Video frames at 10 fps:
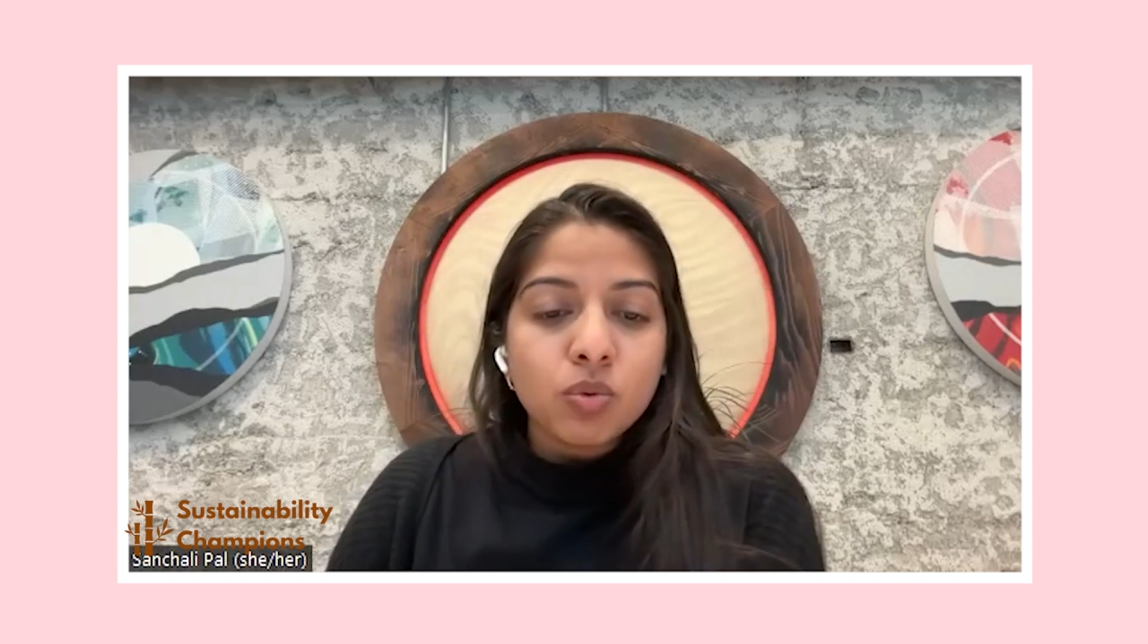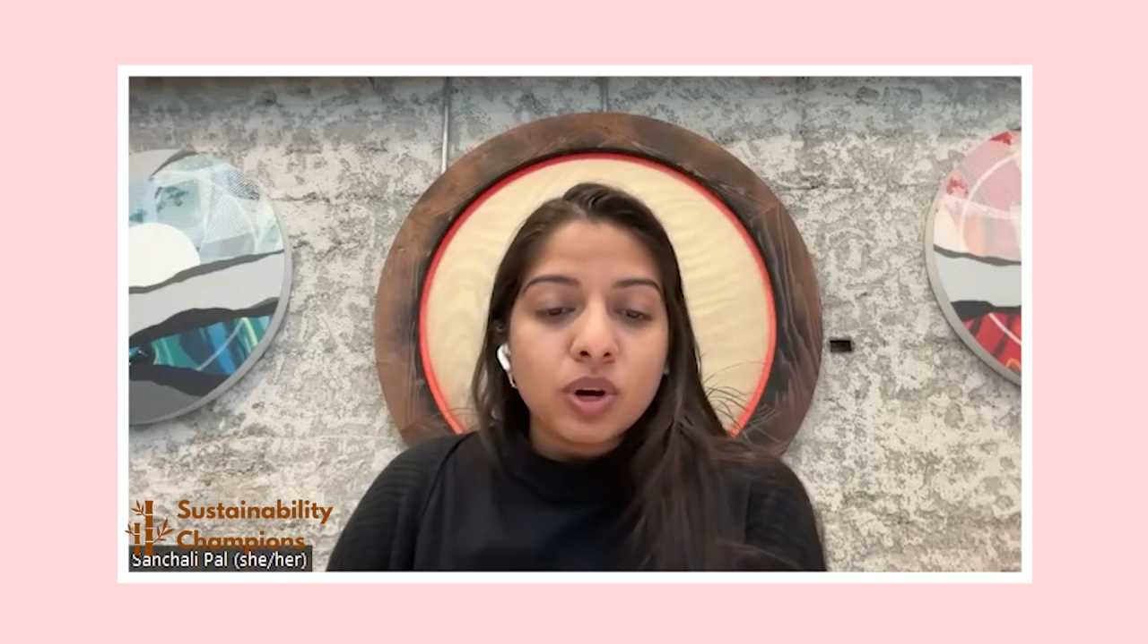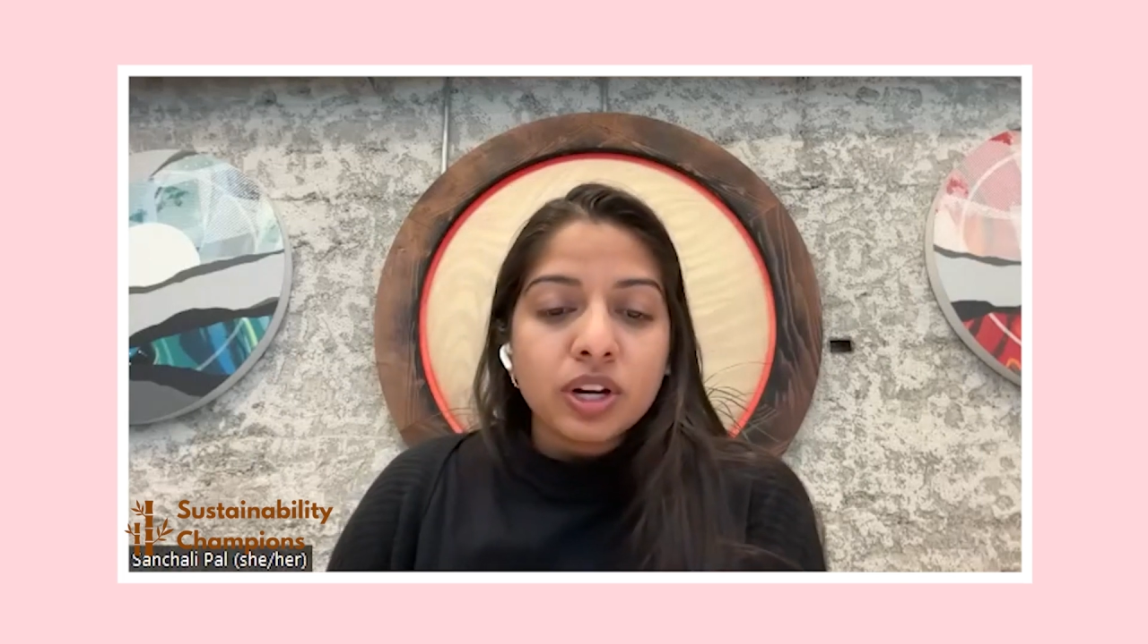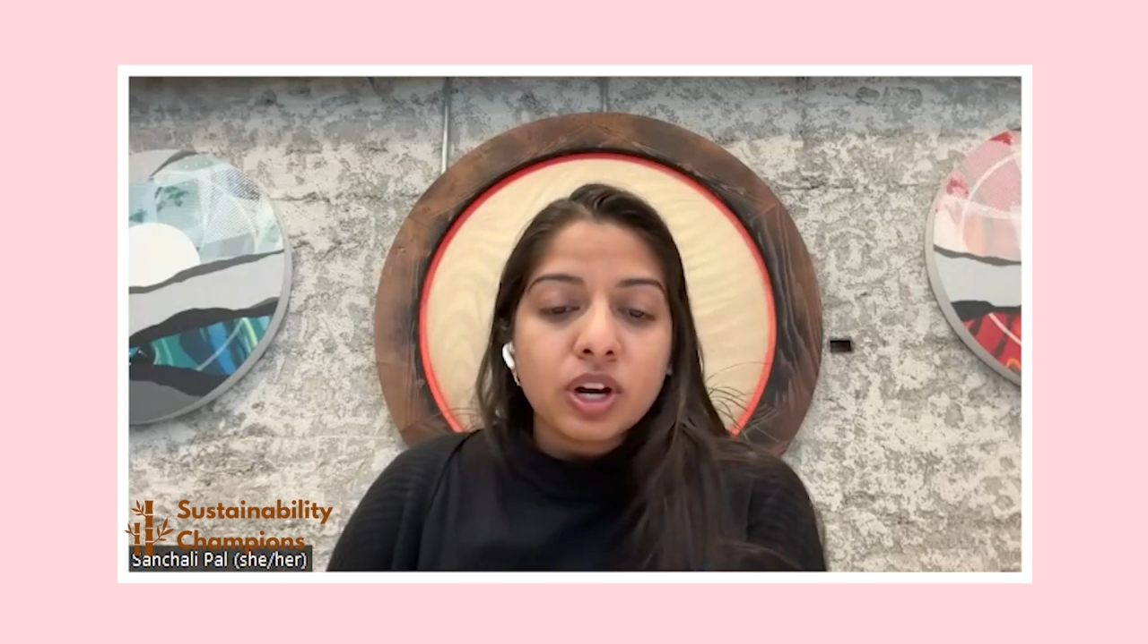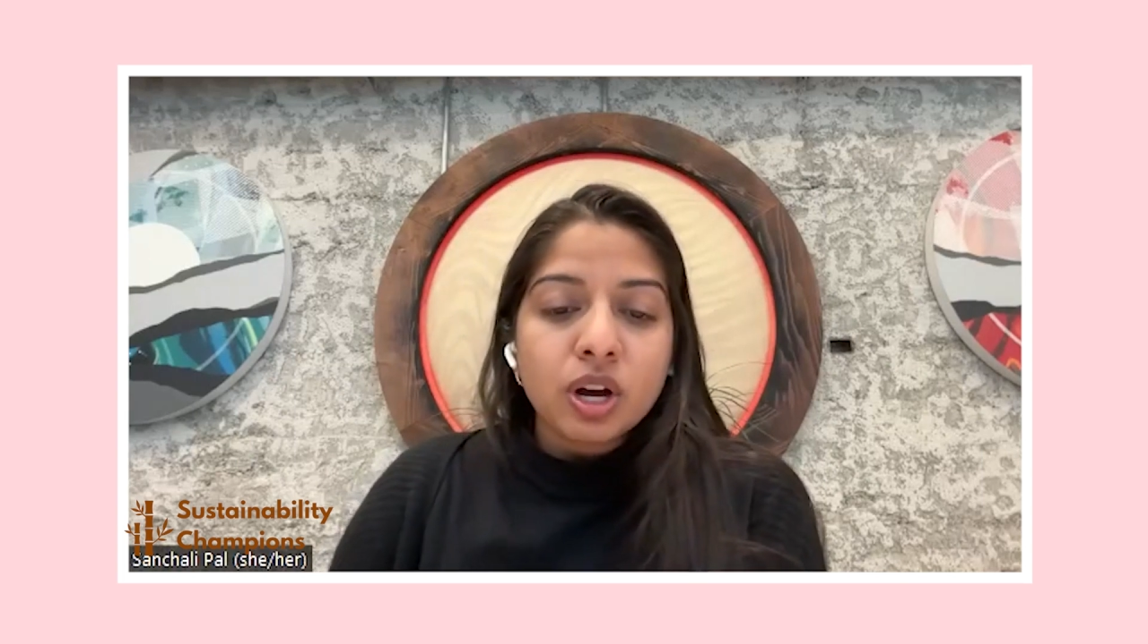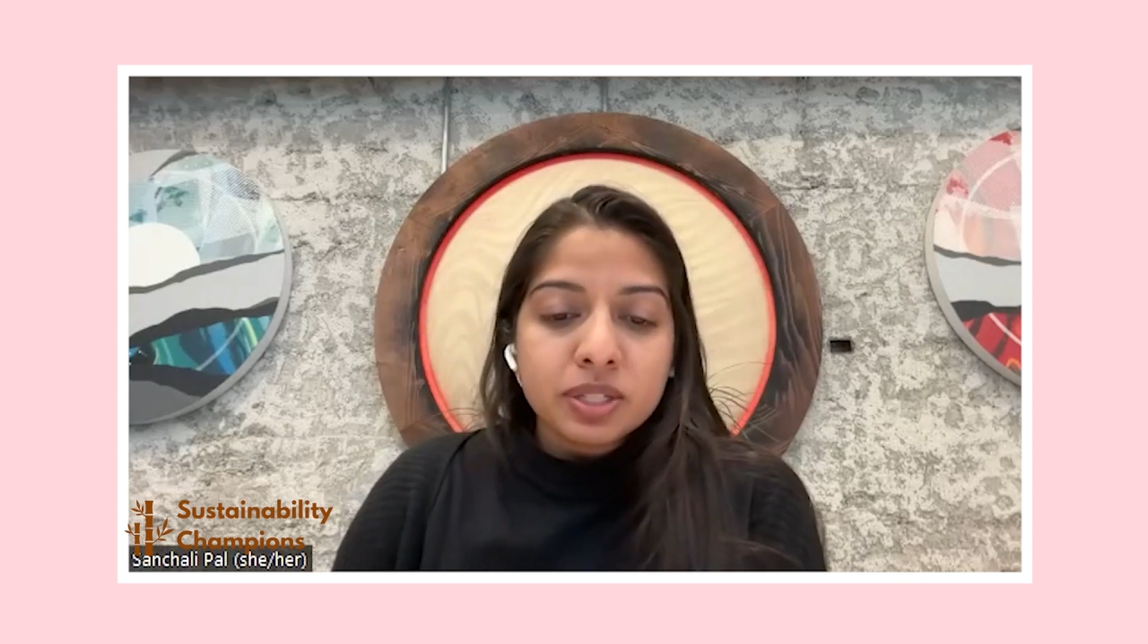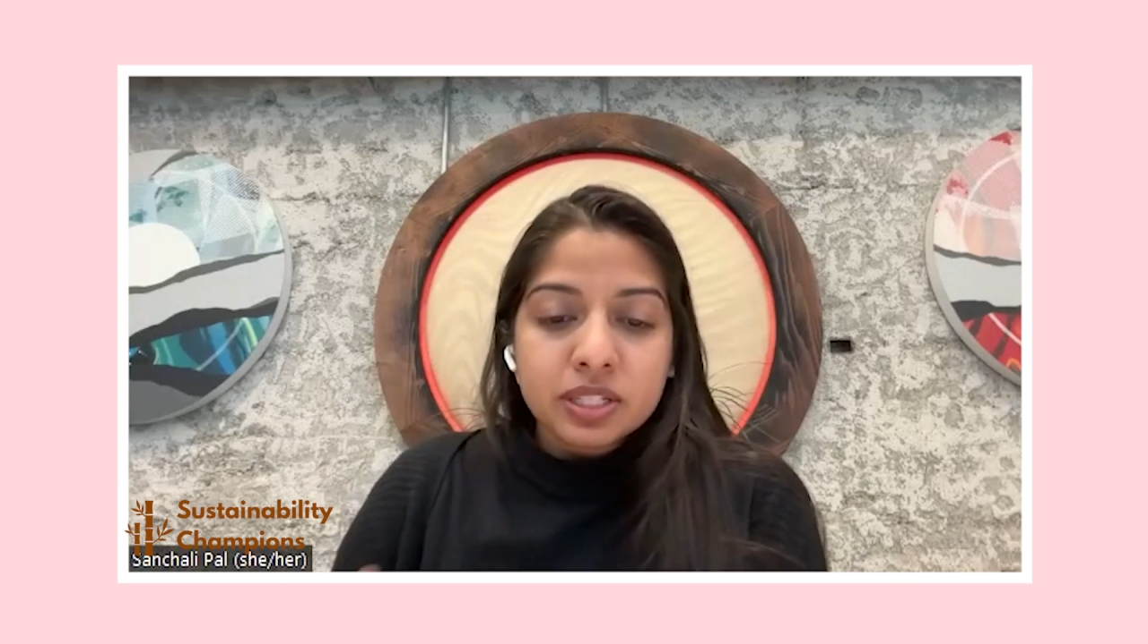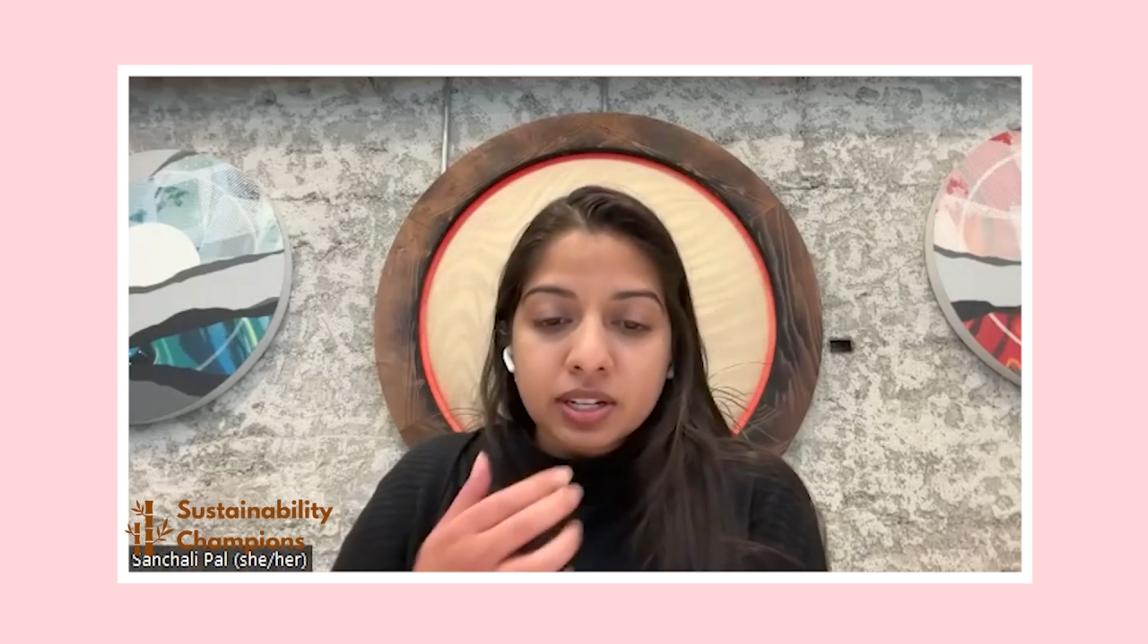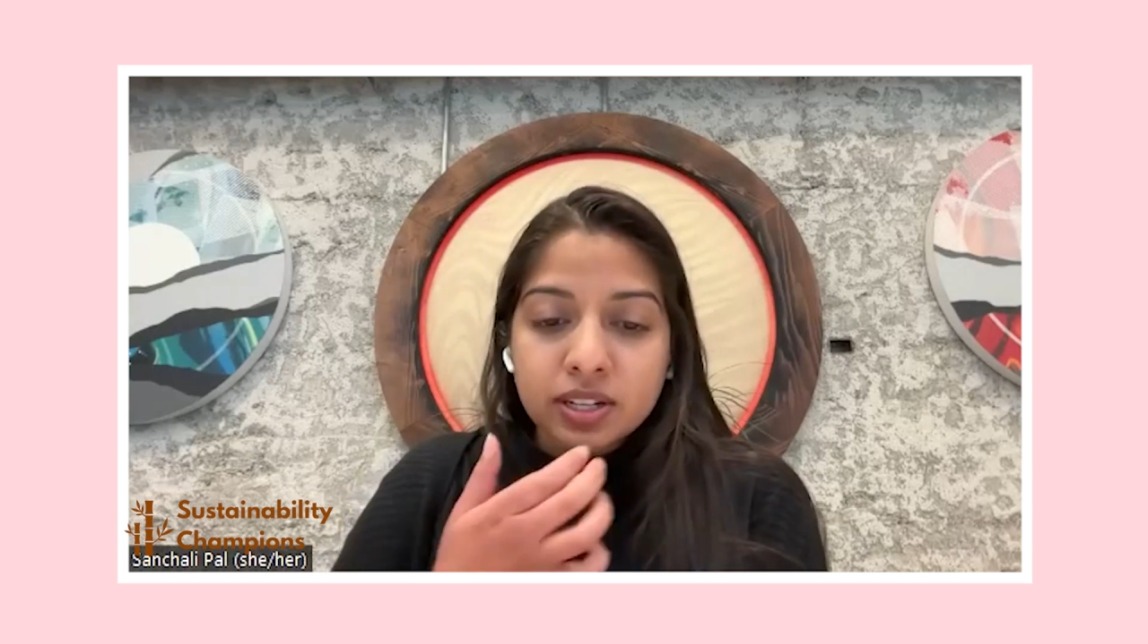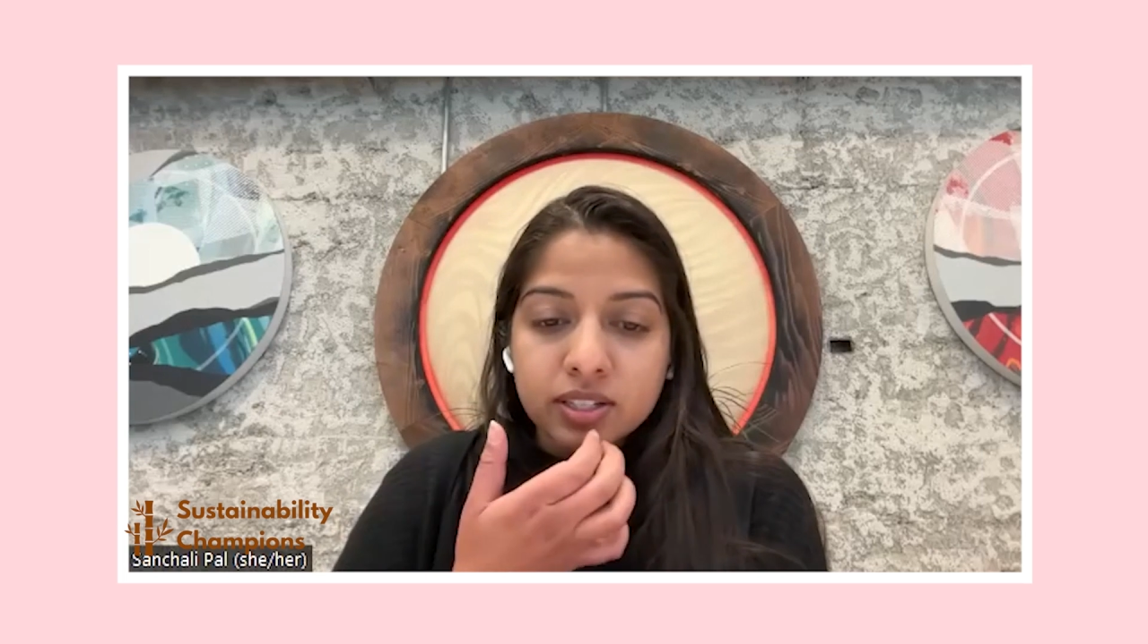What
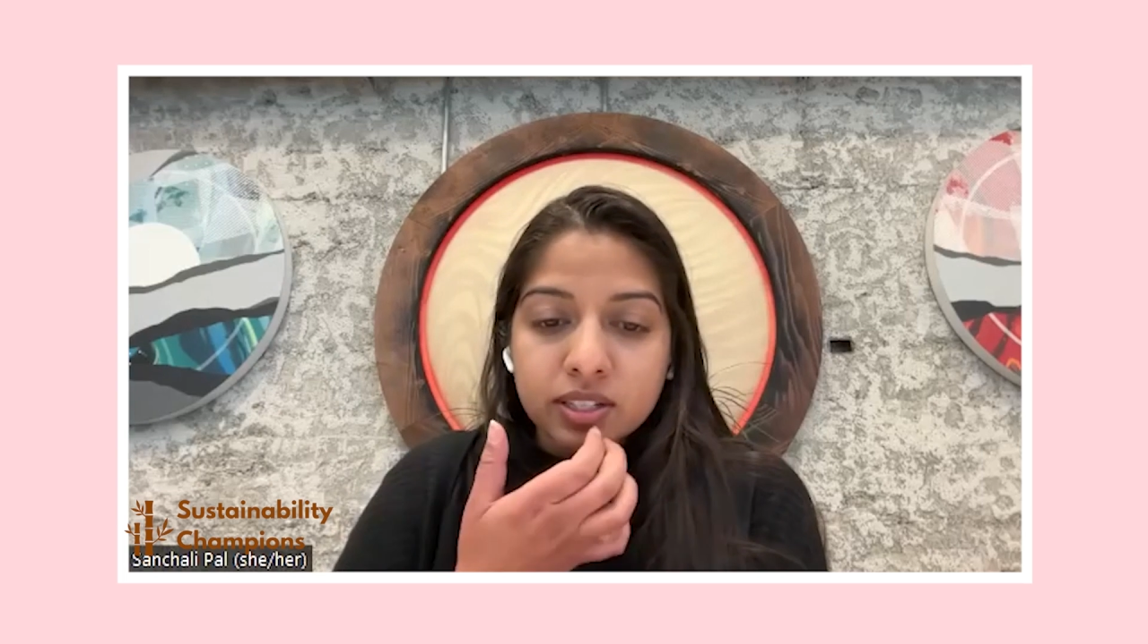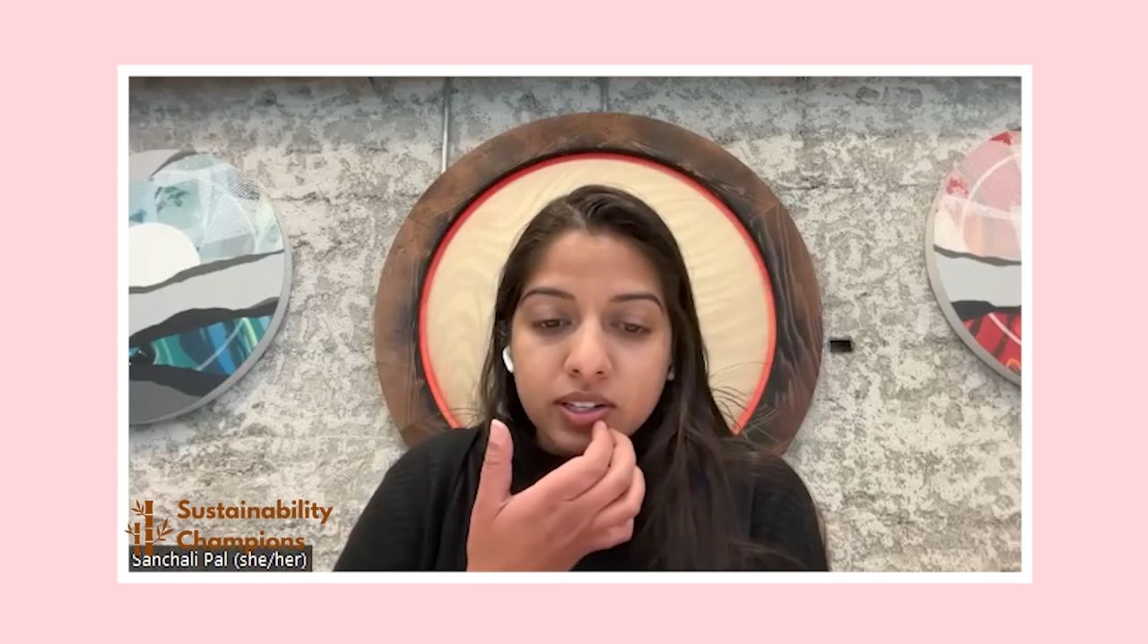Commons does